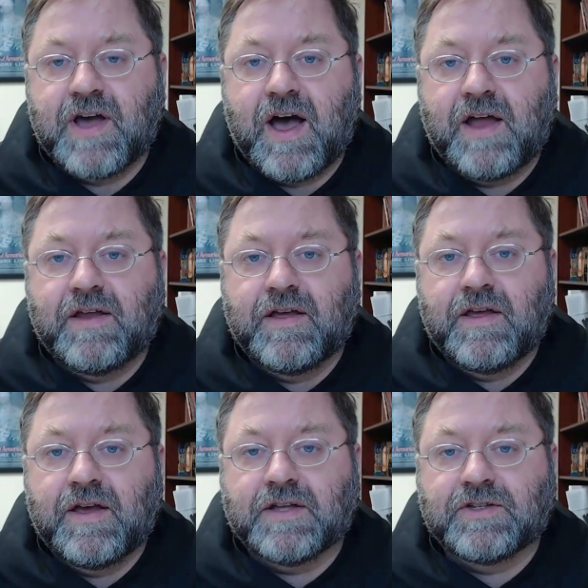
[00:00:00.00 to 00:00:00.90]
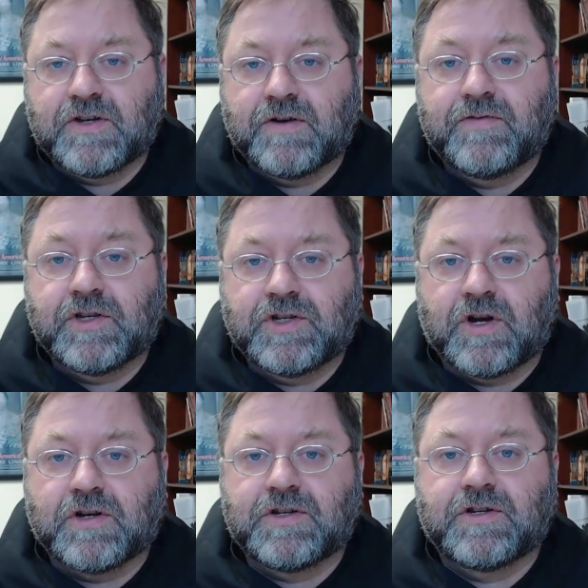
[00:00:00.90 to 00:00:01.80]
God and serve the
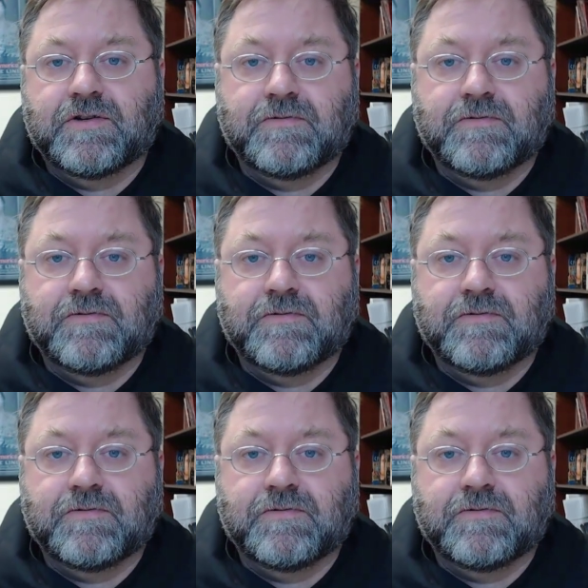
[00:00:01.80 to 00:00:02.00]
church.